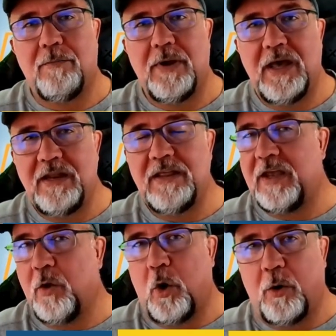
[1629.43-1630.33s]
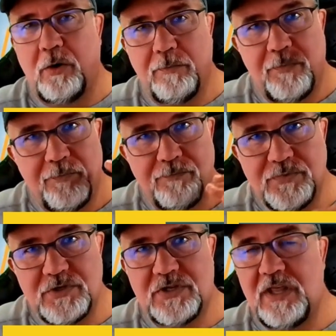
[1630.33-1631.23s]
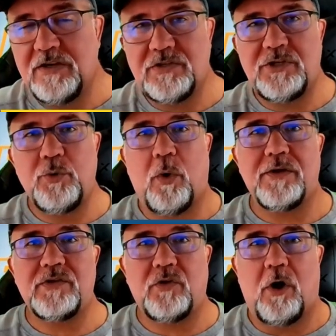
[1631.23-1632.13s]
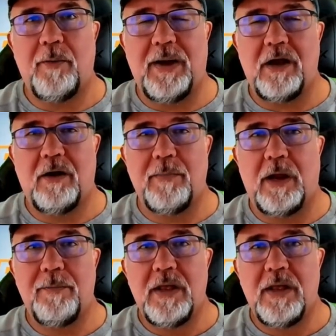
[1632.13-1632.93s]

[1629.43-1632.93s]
anything at all, things that you want us to talk about coming up.